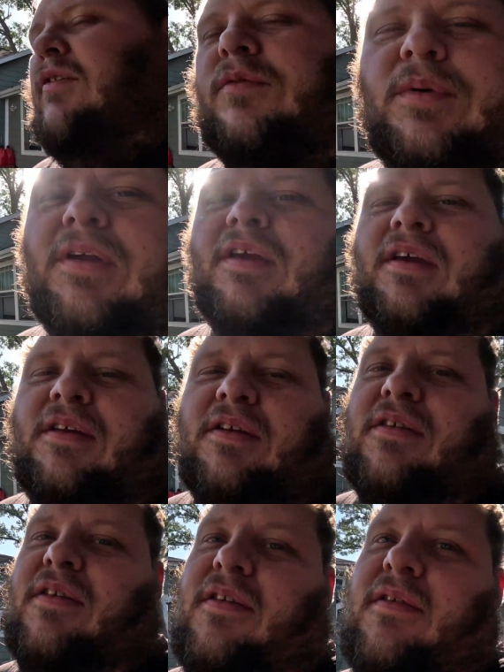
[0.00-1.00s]
so we
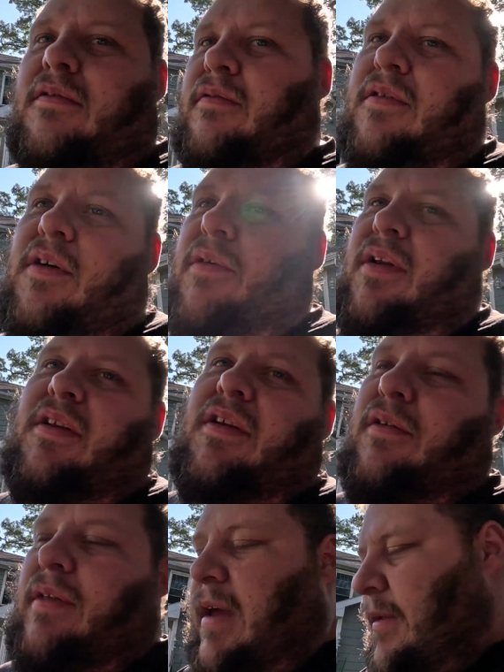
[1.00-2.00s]
just don't need to
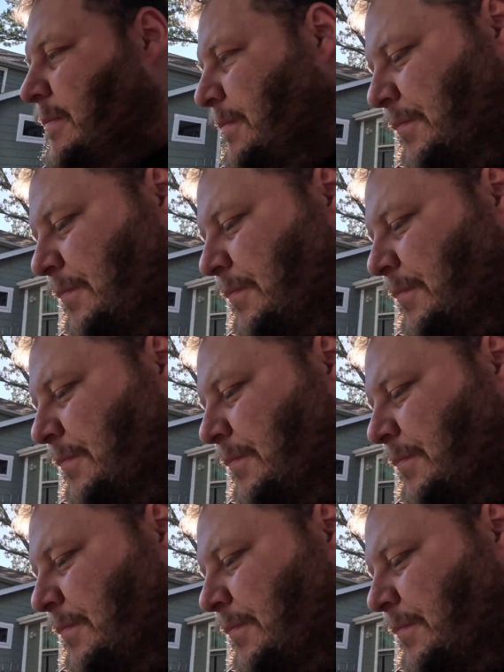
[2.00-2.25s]
do that.